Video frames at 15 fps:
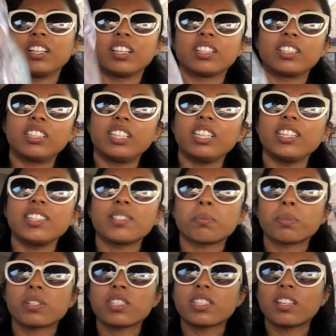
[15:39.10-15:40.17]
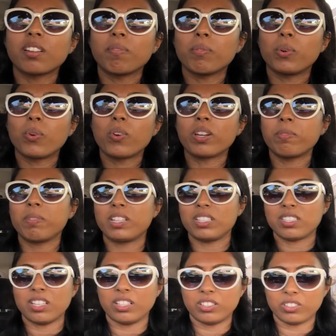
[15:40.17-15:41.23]
These were some ornaments
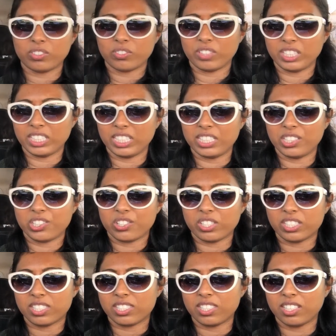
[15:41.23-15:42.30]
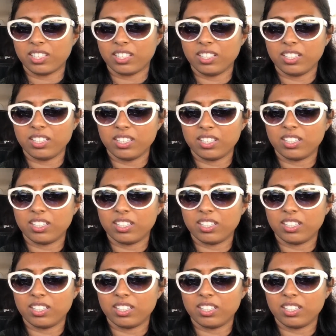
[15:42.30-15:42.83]
that looked really interesting.